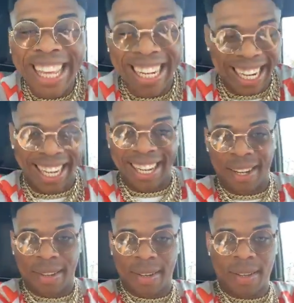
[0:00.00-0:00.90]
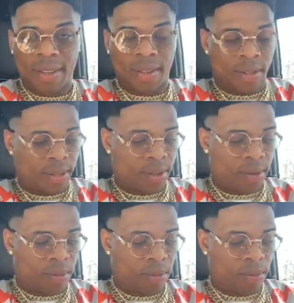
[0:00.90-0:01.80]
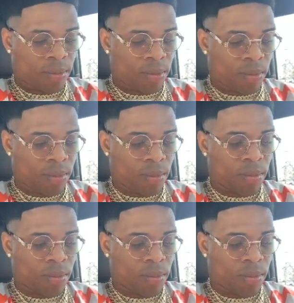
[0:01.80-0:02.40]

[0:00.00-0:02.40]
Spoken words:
Nobody speaks.